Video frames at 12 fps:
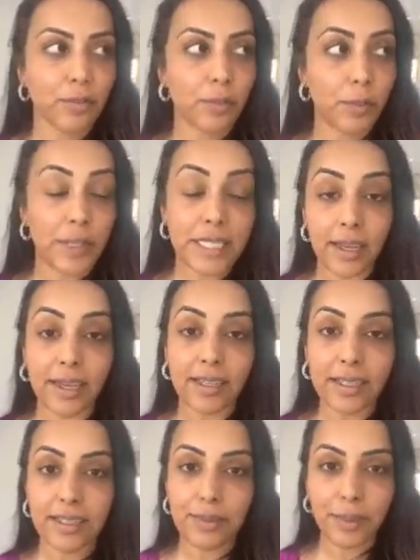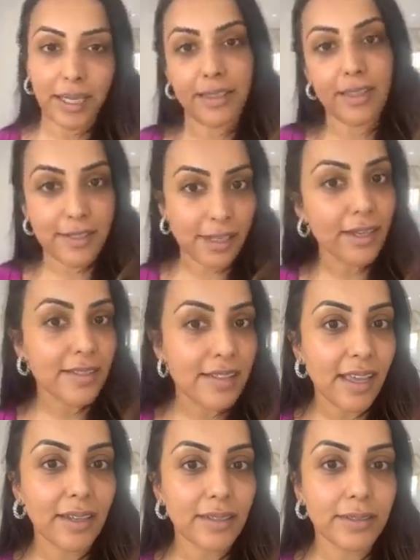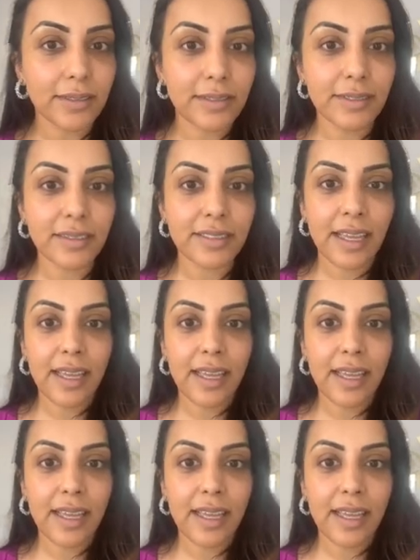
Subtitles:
when we're tired, we get those dark circles.